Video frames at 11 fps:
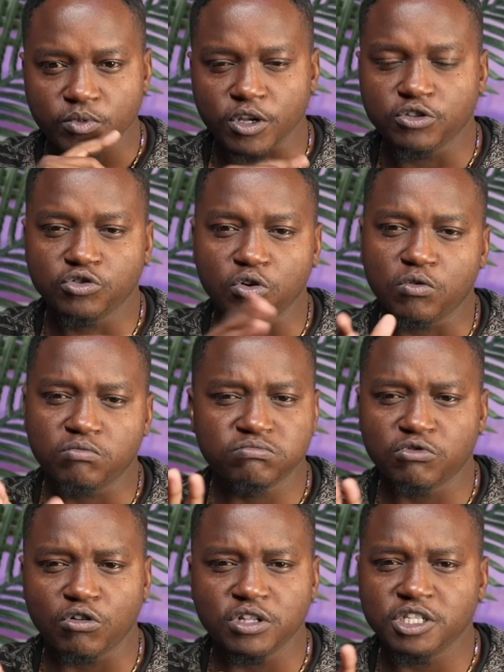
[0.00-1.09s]
So
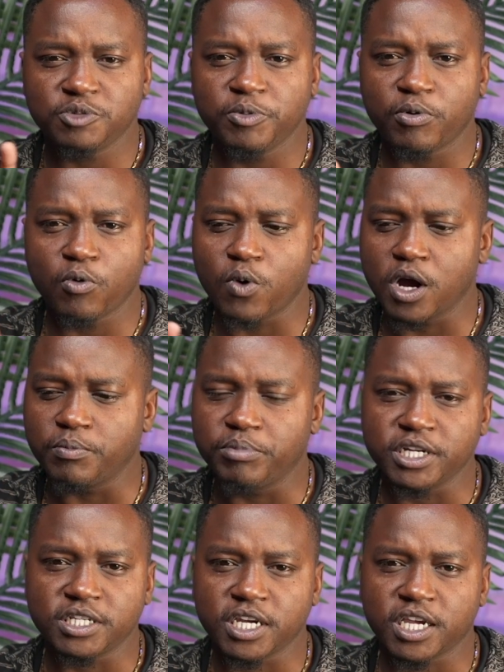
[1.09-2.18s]
all these people were
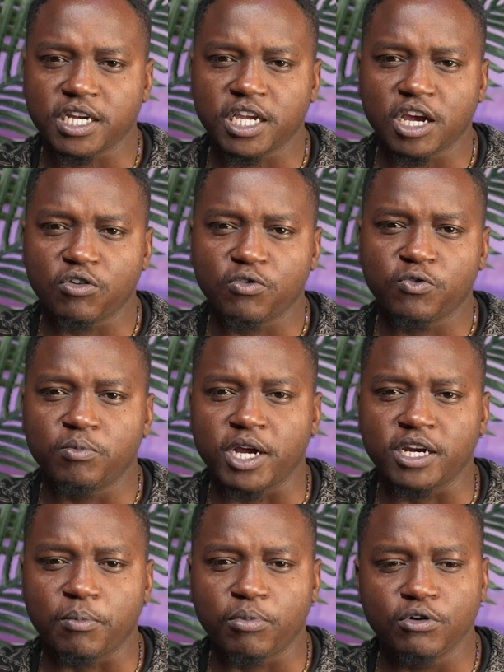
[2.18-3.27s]
being taken care of by
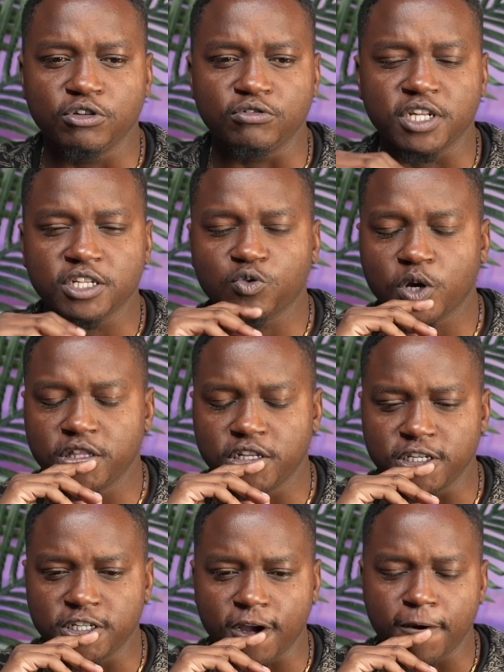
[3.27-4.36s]
Napoleon. That's why
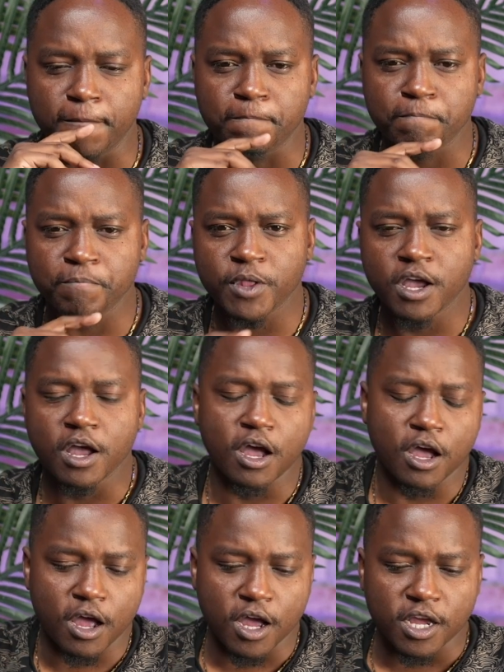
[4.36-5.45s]
there's
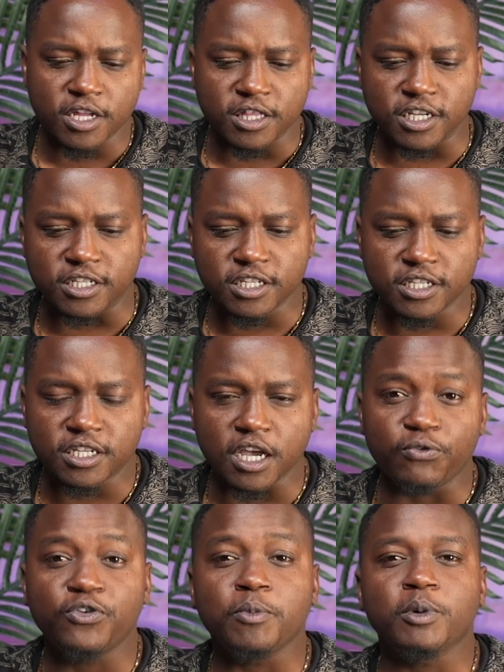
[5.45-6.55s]
this
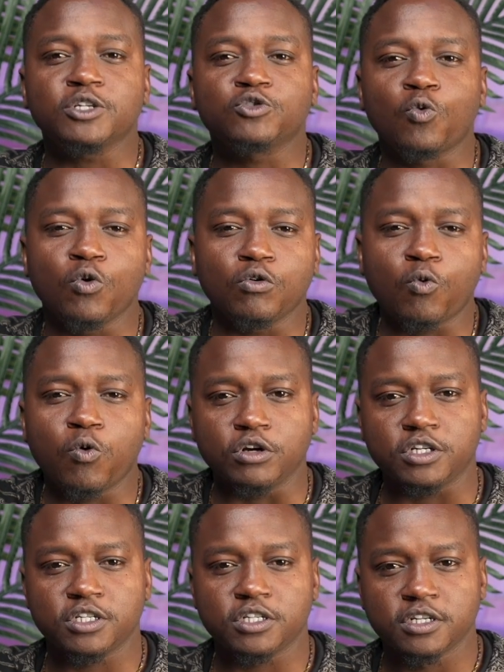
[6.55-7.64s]
famous
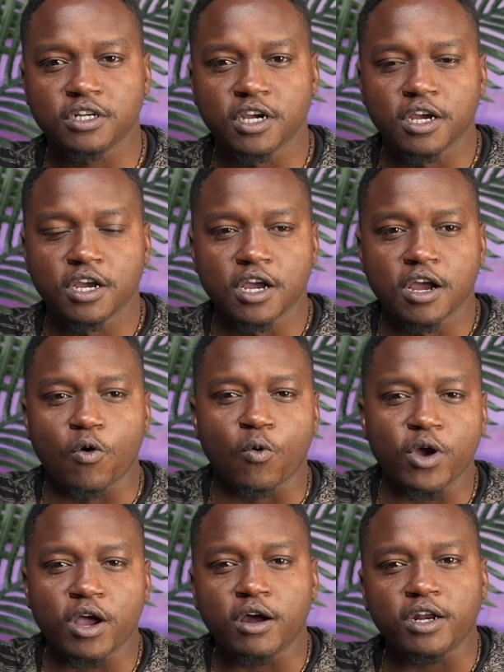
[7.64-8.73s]
quote
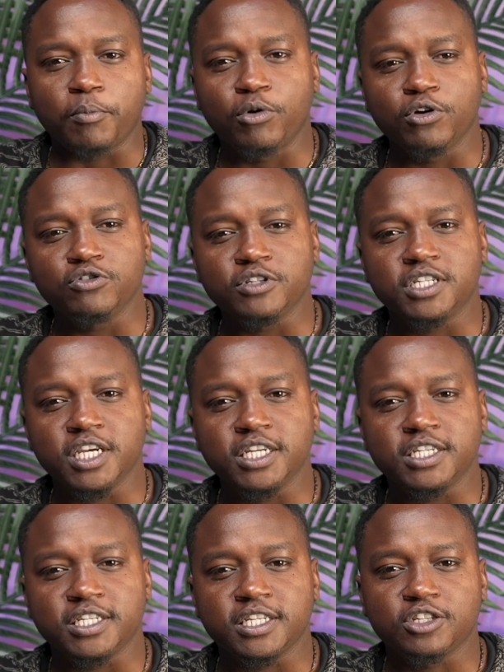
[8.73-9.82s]
where Napoleon
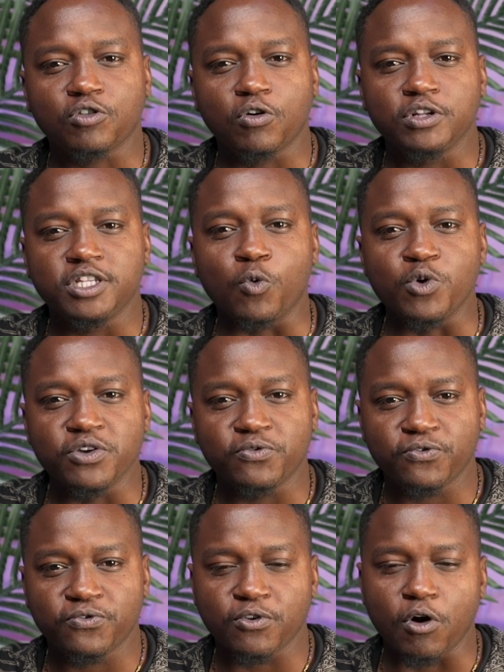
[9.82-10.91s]
says it's called the
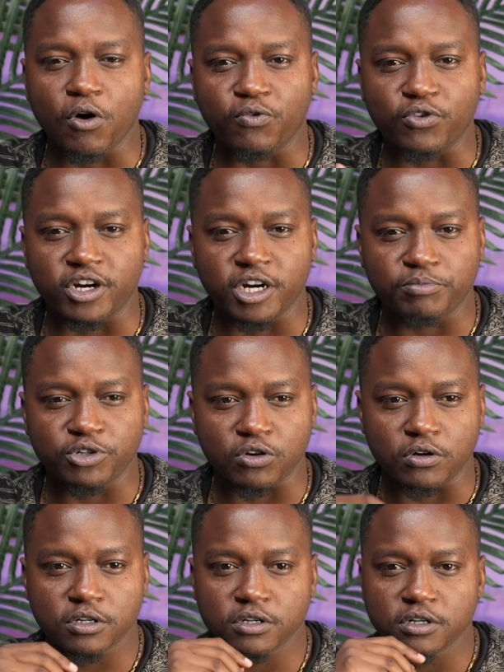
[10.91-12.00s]
whiff of grape
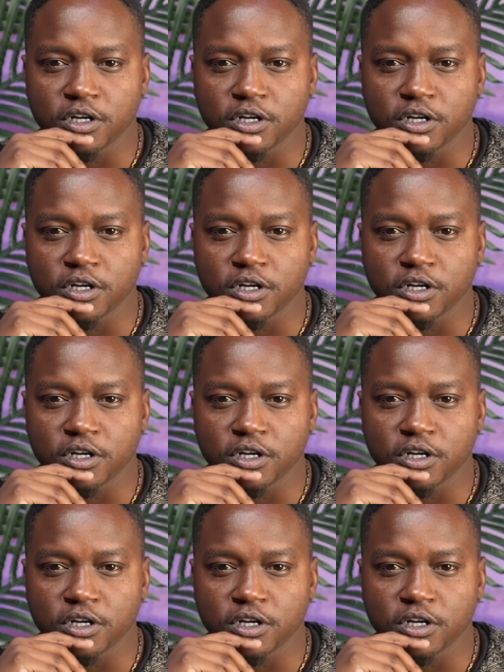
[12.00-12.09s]
shot.